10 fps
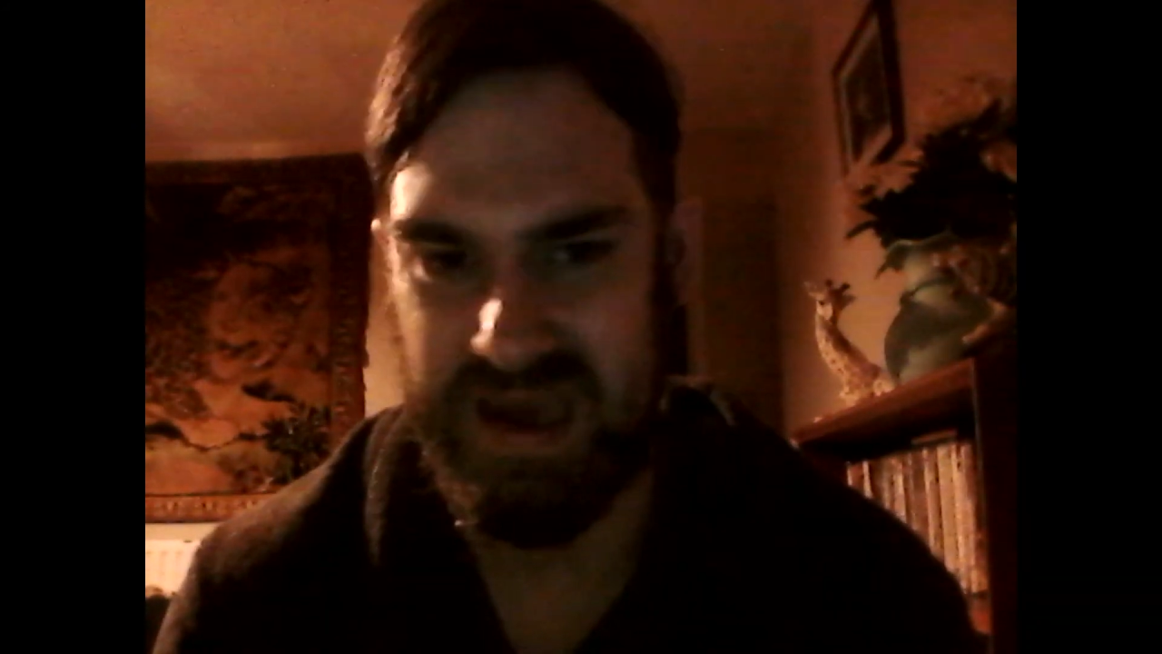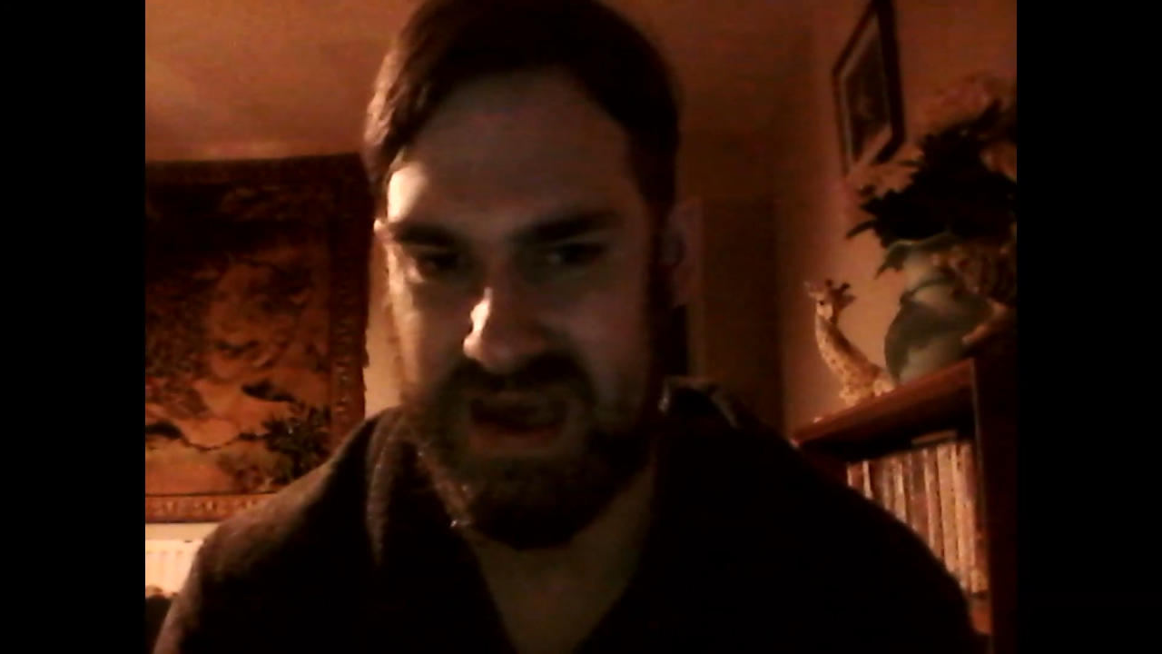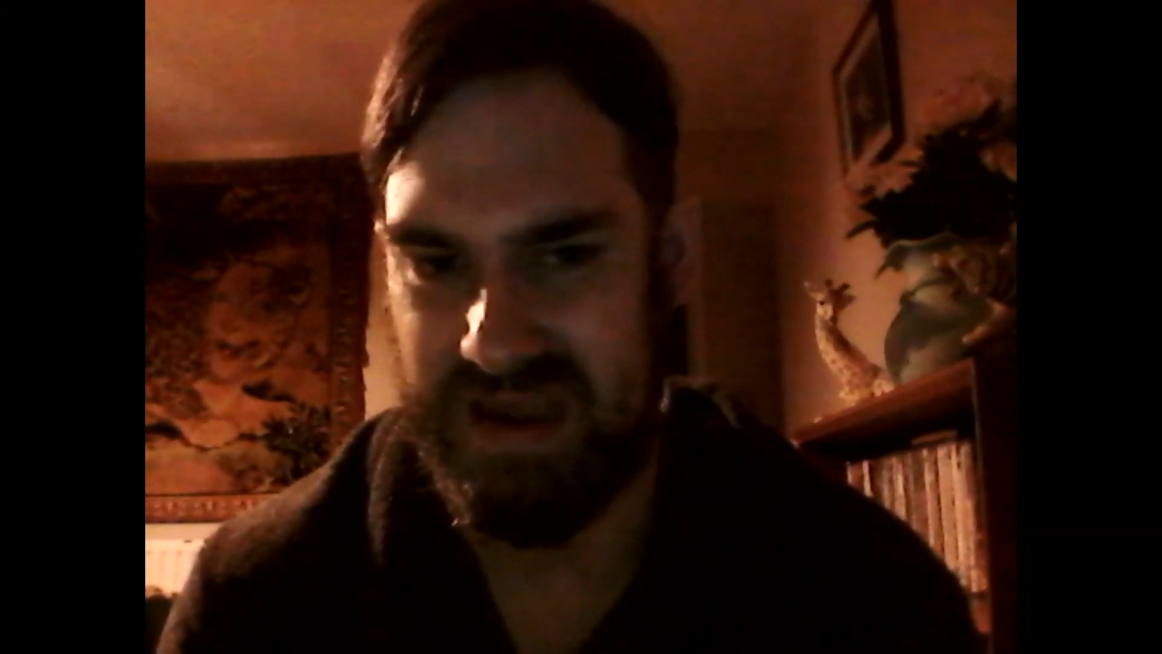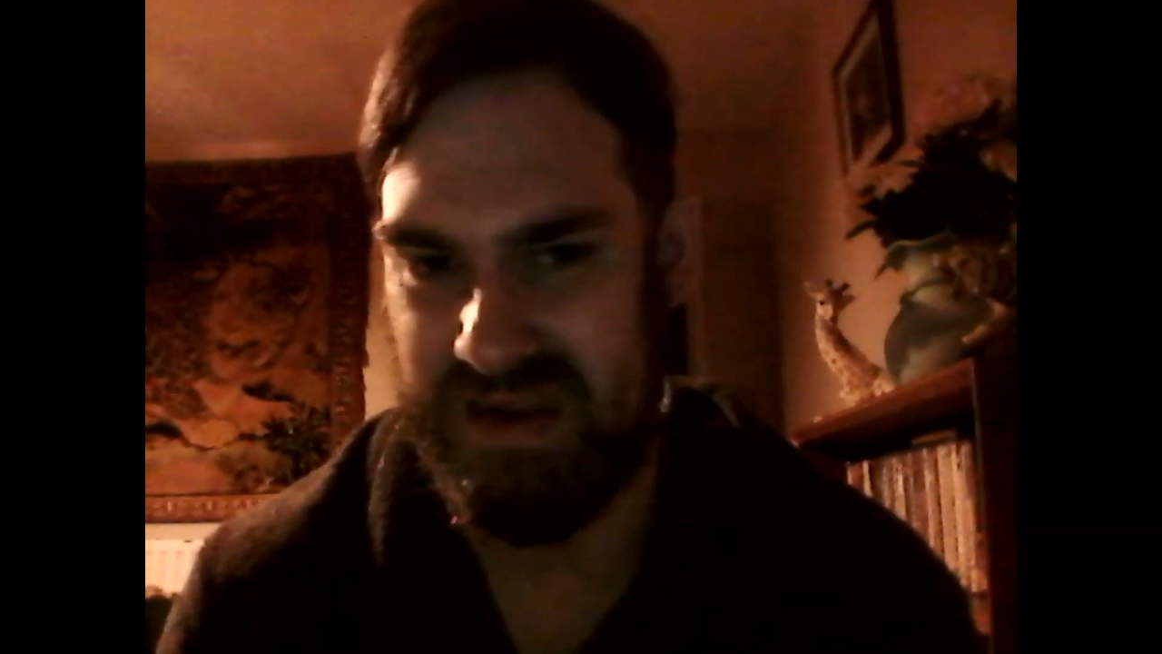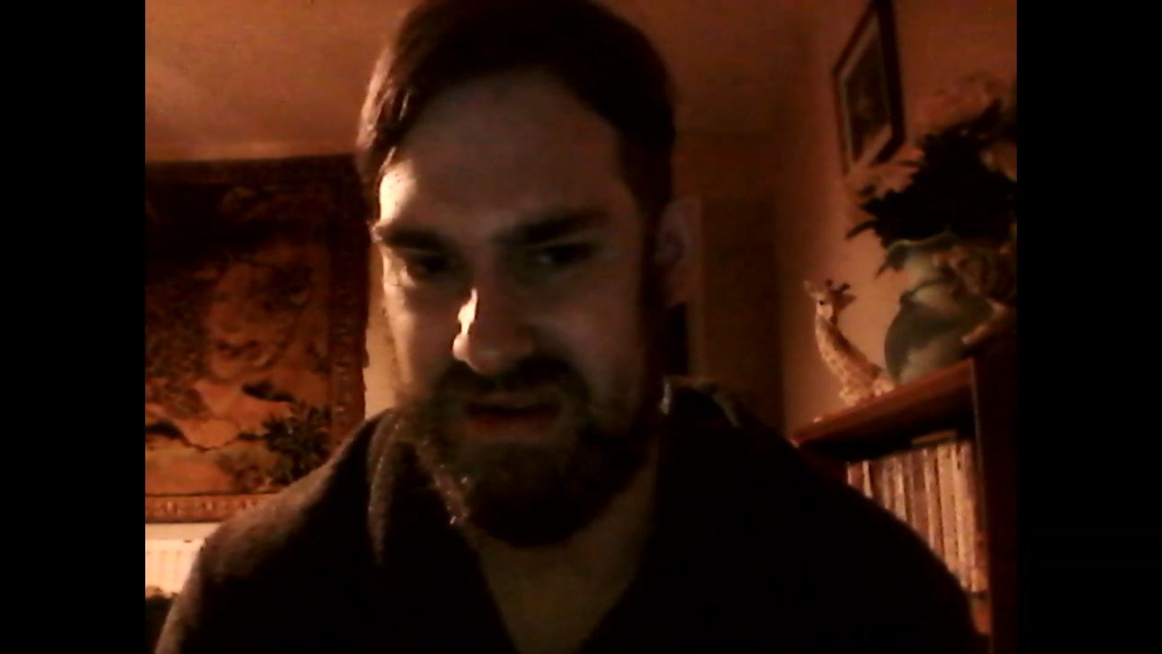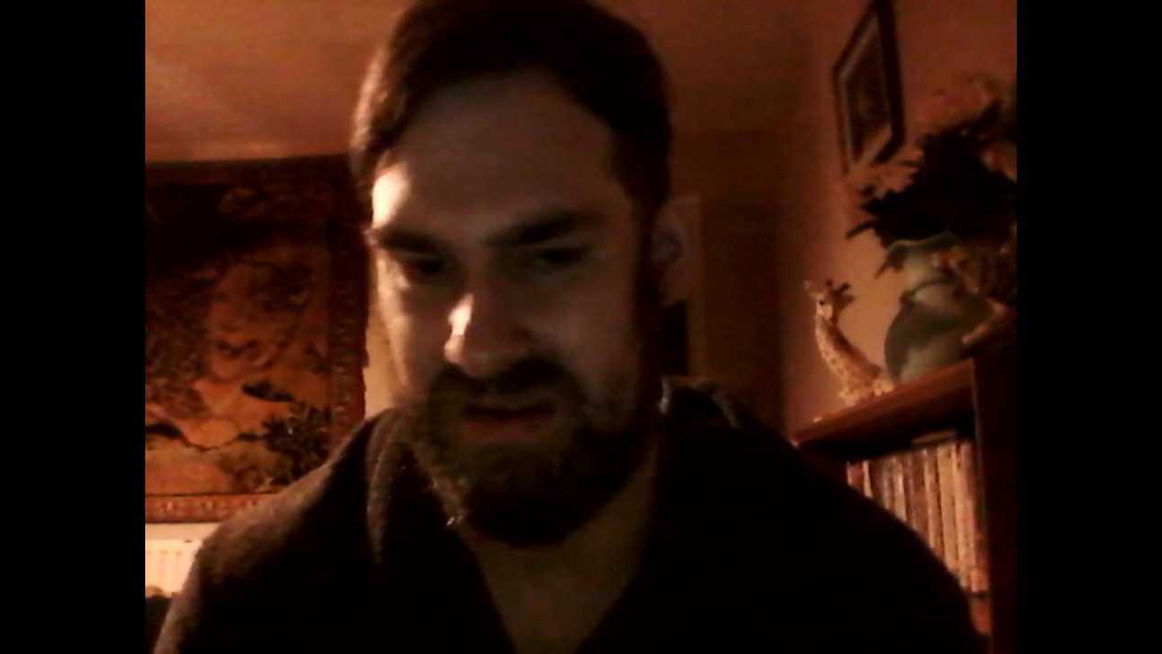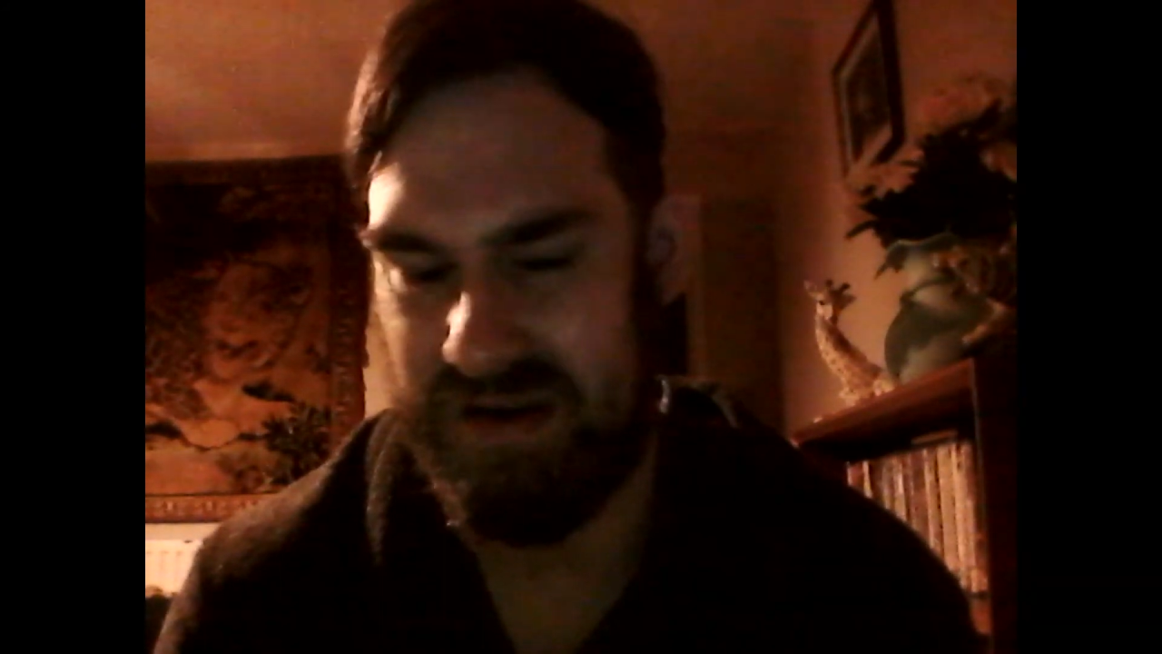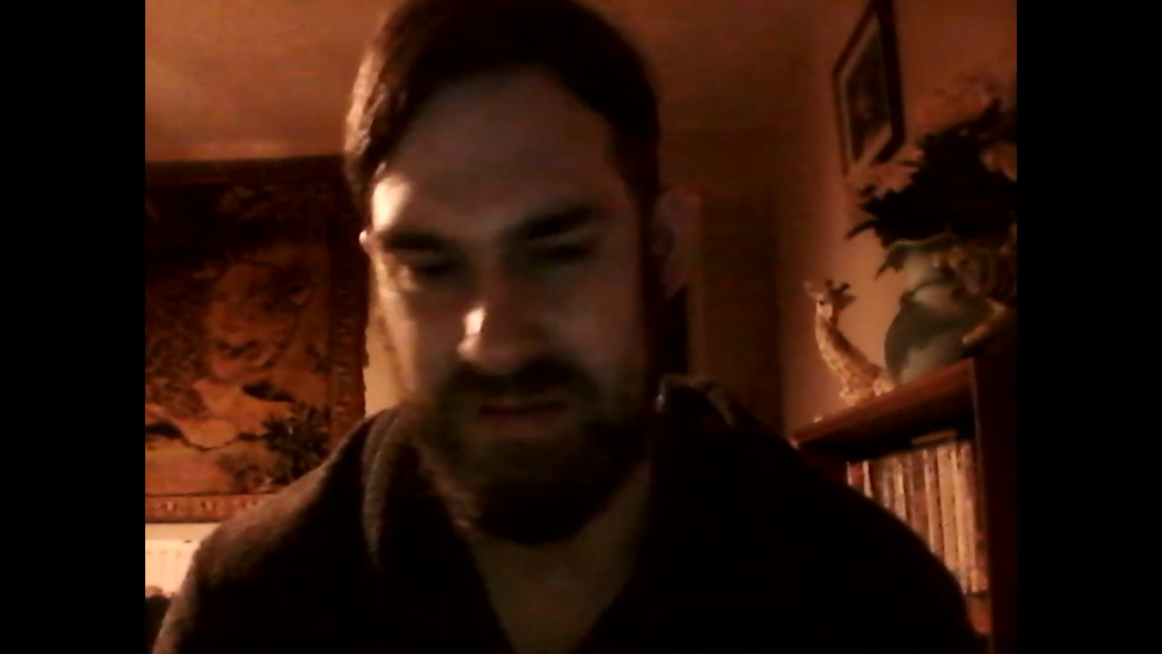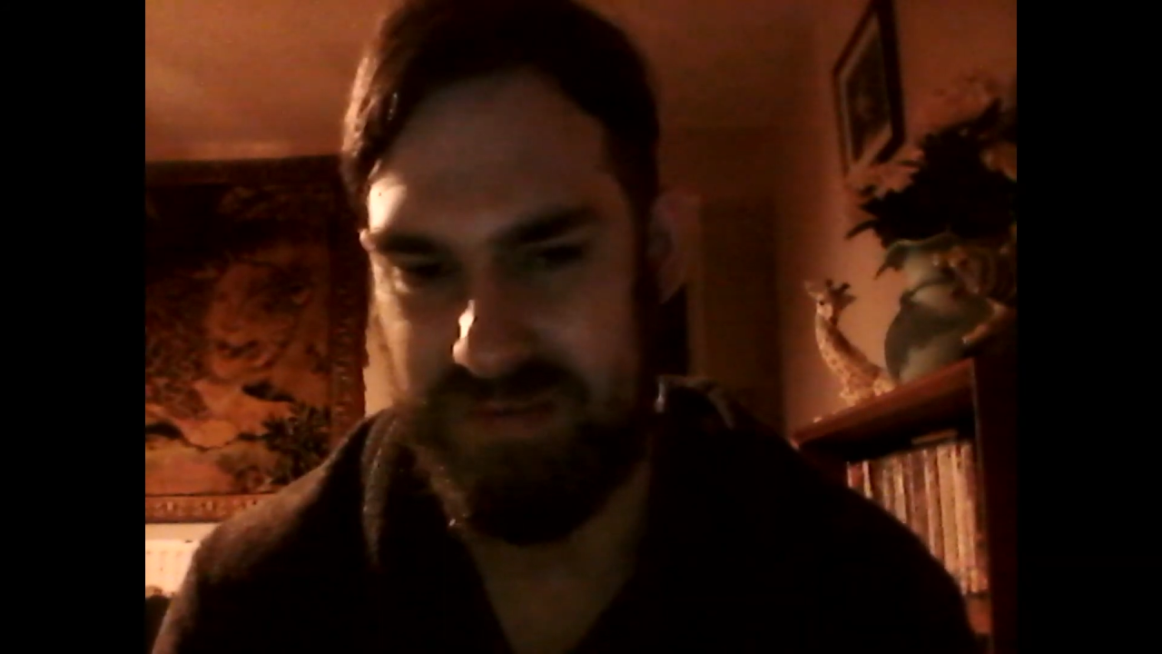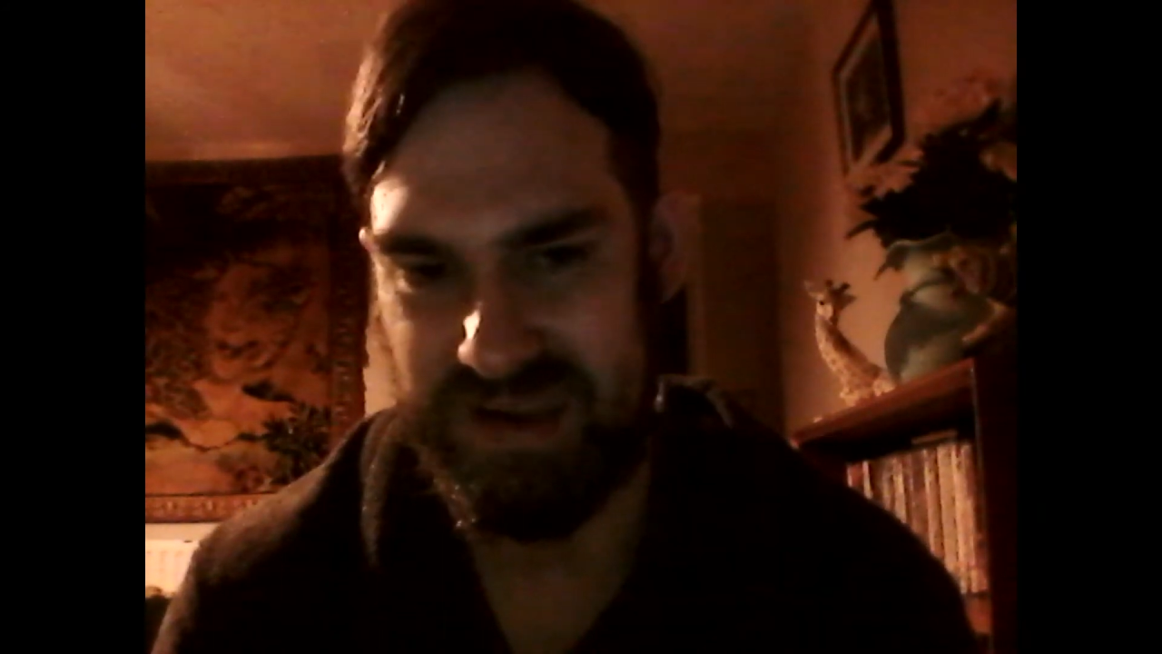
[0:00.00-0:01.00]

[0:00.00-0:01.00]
and I'm